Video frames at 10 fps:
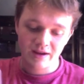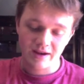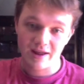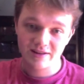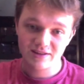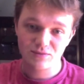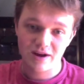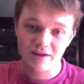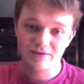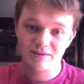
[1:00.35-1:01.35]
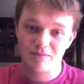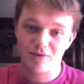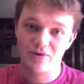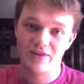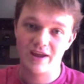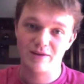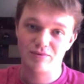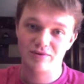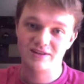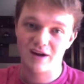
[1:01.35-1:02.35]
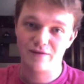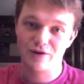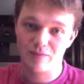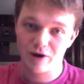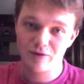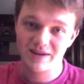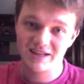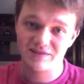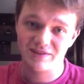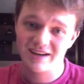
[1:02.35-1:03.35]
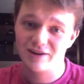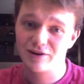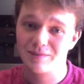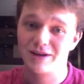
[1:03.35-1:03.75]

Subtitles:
Now this is why it was important that you pre-soften your butter, because if you didn't, you're going to be